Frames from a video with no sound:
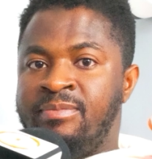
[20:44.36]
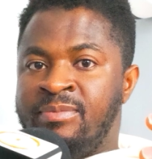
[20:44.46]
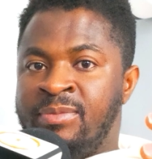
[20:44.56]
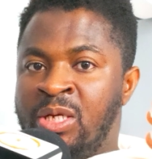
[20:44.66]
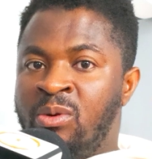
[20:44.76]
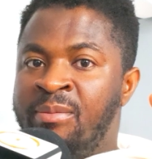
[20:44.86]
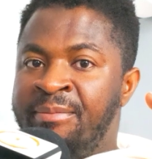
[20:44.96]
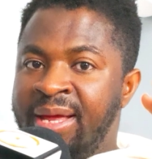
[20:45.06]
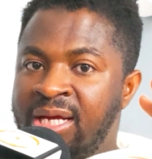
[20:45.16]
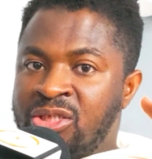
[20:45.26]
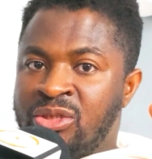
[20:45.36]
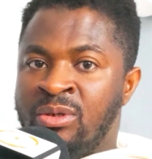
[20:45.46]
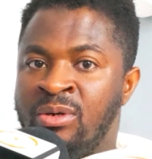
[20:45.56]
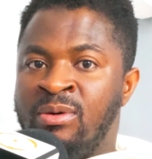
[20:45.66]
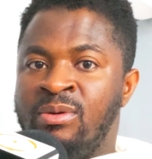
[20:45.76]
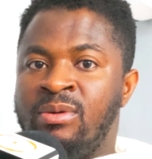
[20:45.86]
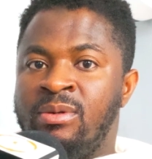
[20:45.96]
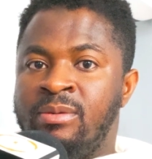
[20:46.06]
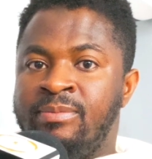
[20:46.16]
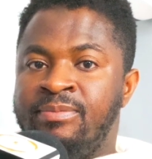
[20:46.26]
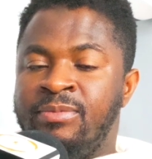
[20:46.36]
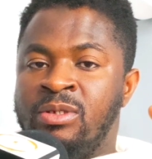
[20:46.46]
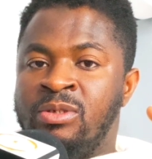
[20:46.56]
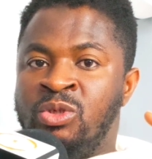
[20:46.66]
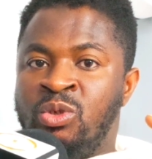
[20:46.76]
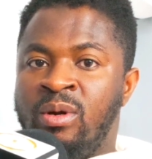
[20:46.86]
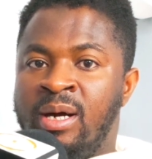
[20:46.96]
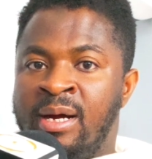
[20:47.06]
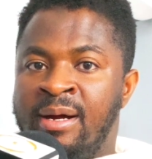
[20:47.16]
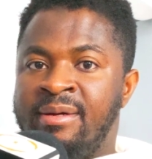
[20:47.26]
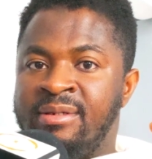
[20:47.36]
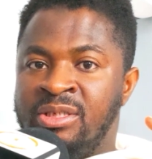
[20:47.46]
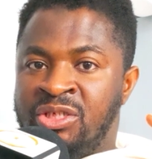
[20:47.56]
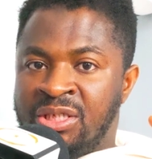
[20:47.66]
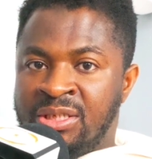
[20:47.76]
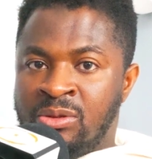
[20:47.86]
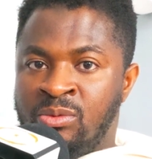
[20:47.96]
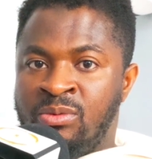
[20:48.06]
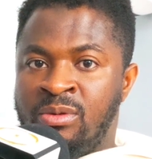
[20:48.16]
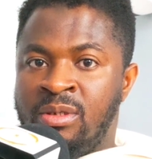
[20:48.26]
They will make sure you are genuine,